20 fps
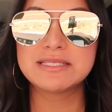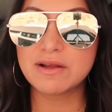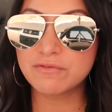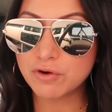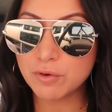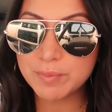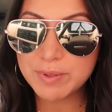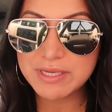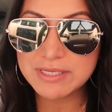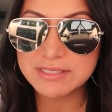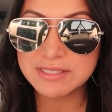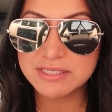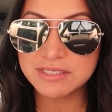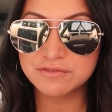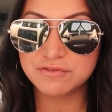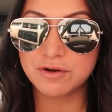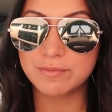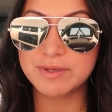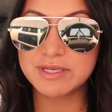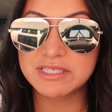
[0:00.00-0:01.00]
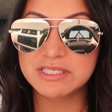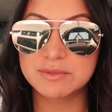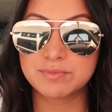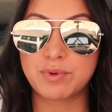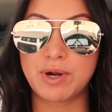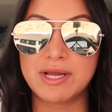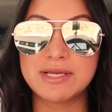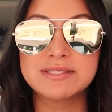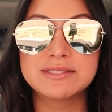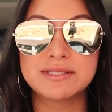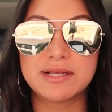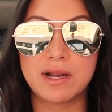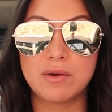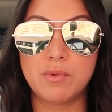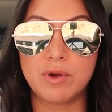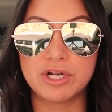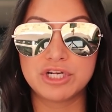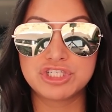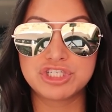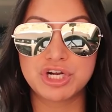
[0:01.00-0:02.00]
several pieces from Express that I
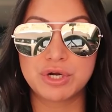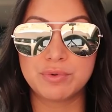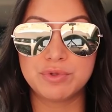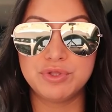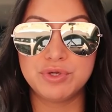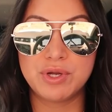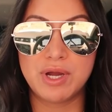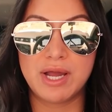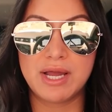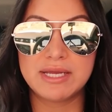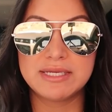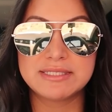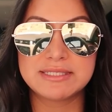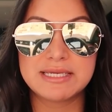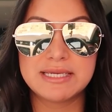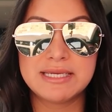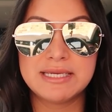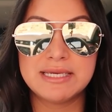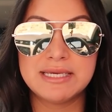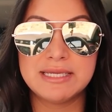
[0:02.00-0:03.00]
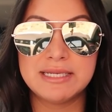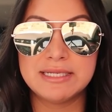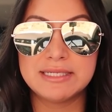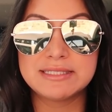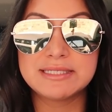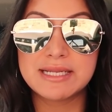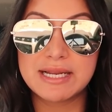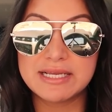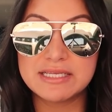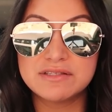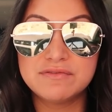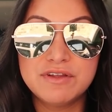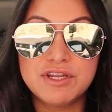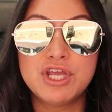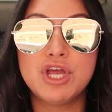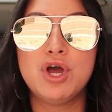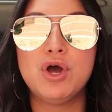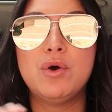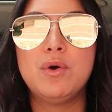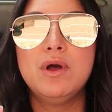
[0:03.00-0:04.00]
want to share with you guys in today's
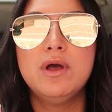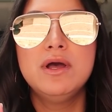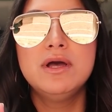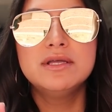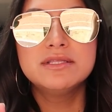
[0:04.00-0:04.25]
video.